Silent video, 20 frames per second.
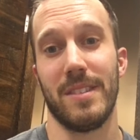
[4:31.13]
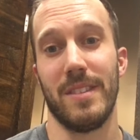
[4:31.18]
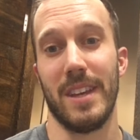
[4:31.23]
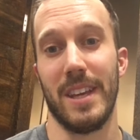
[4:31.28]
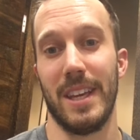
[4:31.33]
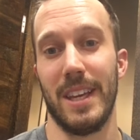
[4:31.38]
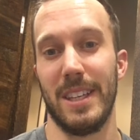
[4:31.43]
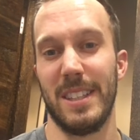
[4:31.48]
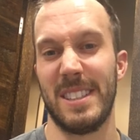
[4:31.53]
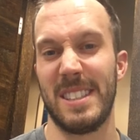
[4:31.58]

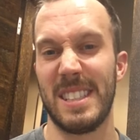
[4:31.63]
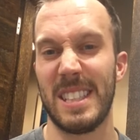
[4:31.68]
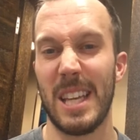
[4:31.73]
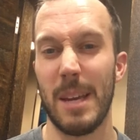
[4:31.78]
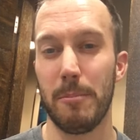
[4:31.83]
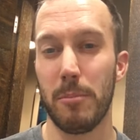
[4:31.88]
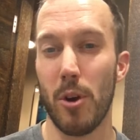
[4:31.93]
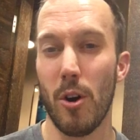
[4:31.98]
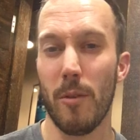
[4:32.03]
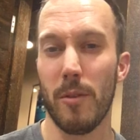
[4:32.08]
They
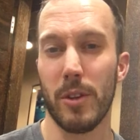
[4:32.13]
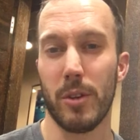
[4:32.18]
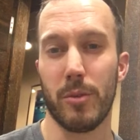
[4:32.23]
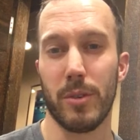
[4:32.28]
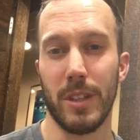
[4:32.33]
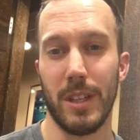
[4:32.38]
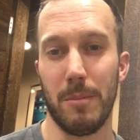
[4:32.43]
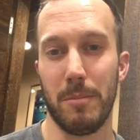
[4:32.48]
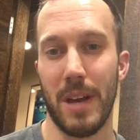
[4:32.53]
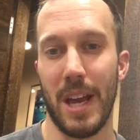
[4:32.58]
skip over the
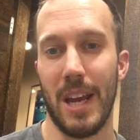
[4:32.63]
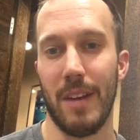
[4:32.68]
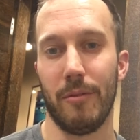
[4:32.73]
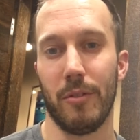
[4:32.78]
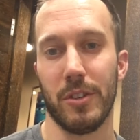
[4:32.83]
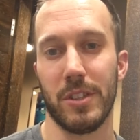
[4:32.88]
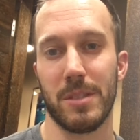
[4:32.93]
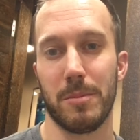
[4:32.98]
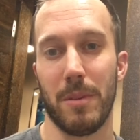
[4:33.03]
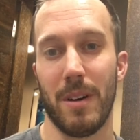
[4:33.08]
really
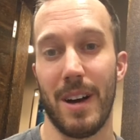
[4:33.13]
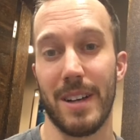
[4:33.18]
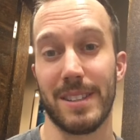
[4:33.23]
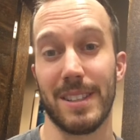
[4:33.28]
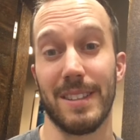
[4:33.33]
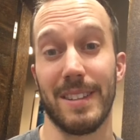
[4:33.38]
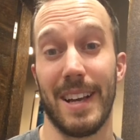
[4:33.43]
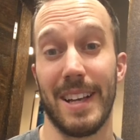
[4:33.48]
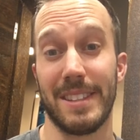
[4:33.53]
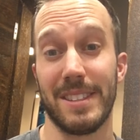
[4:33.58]
painful spots,
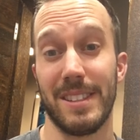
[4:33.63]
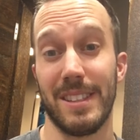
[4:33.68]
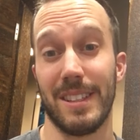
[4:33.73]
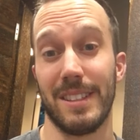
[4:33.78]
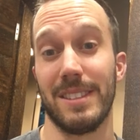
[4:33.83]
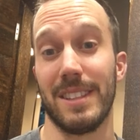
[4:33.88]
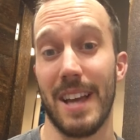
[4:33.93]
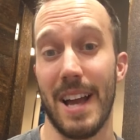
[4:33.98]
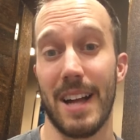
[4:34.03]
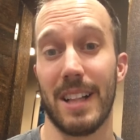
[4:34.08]
and that's
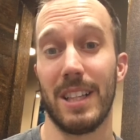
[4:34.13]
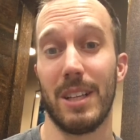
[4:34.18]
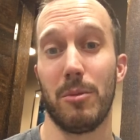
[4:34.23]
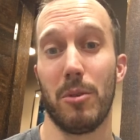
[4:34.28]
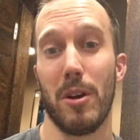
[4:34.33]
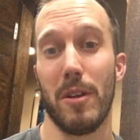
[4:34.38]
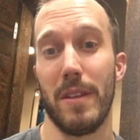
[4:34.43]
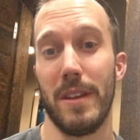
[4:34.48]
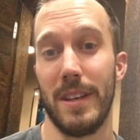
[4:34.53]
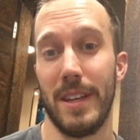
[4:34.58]
exactly
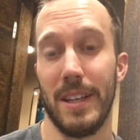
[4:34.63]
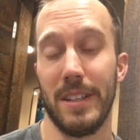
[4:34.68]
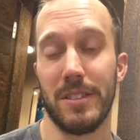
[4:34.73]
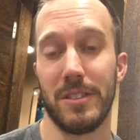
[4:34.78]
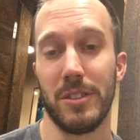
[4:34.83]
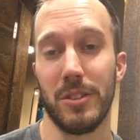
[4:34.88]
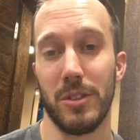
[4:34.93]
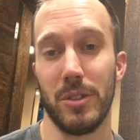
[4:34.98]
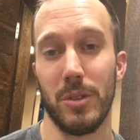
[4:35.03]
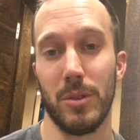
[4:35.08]
where they need
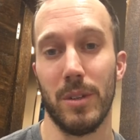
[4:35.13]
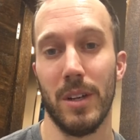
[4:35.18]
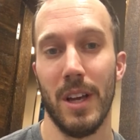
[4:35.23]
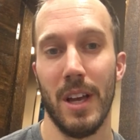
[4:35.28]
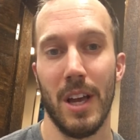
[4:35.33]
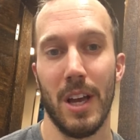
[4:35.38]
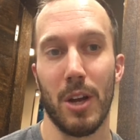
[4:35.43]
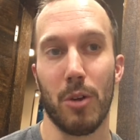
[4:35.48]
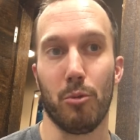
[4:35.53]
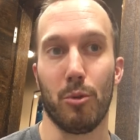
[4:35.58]
to
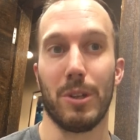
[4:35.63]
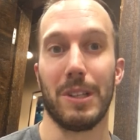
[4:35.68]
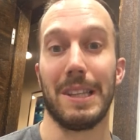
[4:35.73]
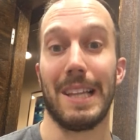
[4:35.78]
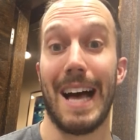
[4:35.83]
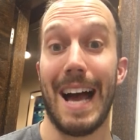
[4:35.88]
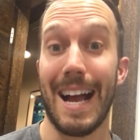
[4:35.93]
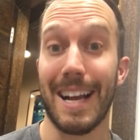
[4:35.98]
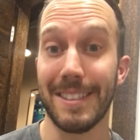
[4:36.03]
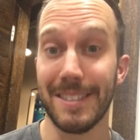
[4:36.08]

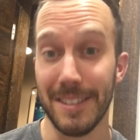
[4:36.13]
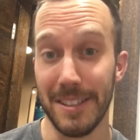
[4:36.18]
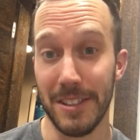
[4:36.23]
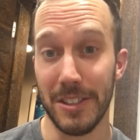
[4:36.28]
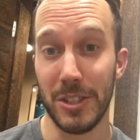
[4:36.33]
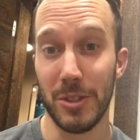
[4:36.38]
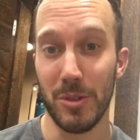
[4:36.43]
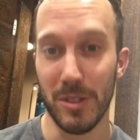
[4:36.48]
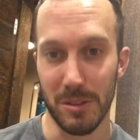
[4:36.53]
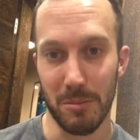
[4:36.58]
relax
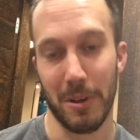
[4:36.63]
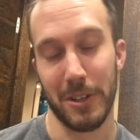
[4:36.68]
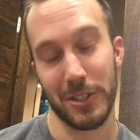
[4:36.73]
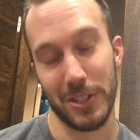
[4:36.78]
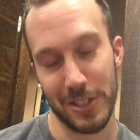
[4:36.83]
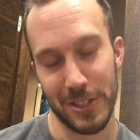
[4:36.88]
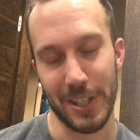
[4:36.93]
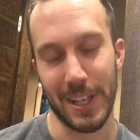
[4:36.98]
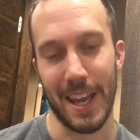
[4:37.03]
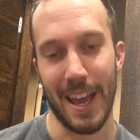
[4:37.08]
into as much
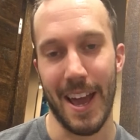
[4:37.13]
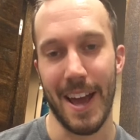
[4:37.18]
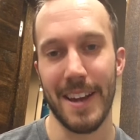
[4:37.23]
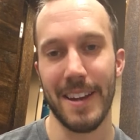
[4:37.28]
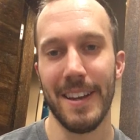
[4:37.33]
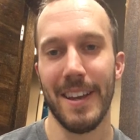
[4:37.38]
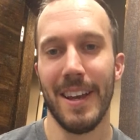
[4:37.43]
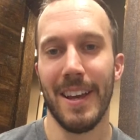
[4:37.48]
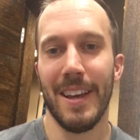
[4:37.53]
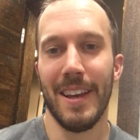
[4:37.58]
as you can,
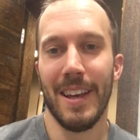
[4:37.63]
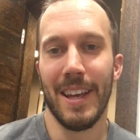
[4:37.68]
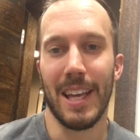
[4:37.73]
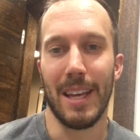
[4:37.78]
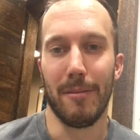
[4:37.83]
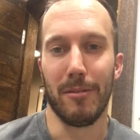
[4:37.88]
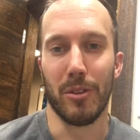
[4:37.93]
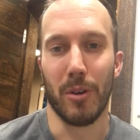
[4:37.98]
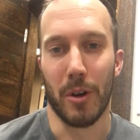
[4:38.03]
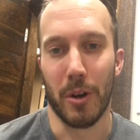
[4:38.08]

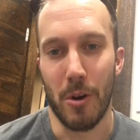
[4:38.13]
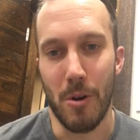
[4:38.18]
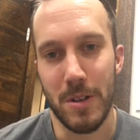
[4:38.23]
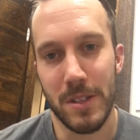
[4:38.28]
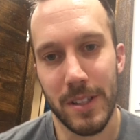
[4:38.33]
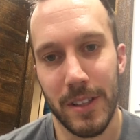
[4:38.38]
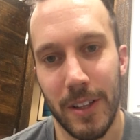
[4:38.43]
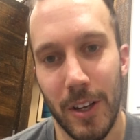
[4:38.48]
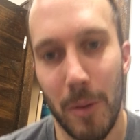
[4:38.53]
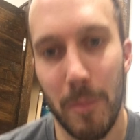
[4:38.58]
even though it
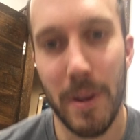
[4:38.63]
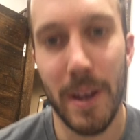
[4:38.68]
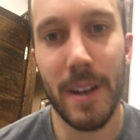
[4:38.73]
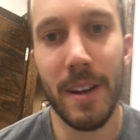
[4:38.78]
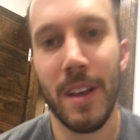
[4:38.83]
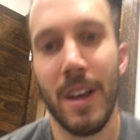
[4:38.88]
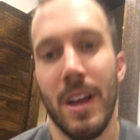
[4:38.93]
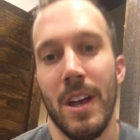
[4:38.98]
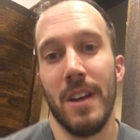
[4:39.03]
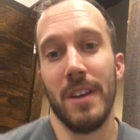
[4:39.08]
hurts a little bit.
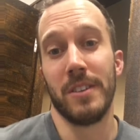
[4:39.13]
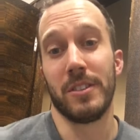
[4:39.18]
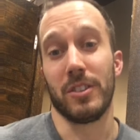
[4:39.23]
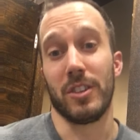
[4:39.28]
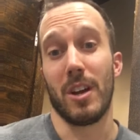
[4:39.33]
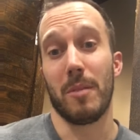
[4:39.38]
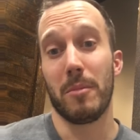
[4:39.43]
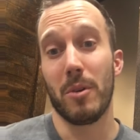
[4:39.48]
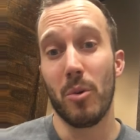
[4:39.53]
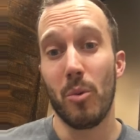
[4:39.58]
So
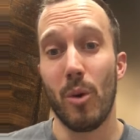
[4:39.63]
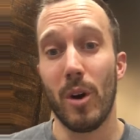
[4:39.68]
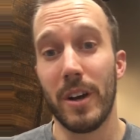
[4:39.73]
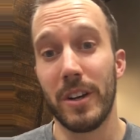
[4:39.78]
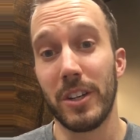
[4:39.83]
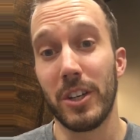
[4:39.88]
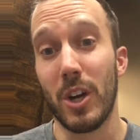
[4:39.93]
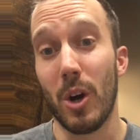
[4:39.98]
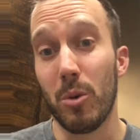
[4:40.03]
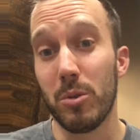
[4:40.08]
number
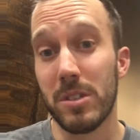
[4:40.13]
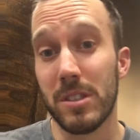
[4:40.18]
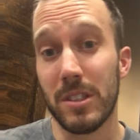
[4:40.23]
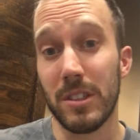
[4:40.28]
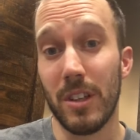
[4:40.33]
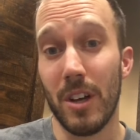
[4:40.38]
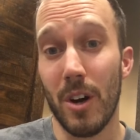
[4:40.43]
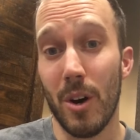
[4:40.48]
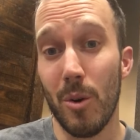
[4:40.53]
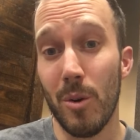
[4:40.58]
1, go
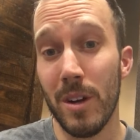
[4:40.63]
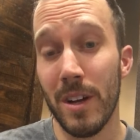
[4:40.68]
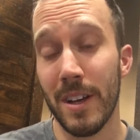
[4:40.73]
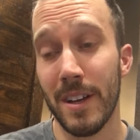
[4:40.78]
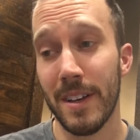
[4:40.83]
slow.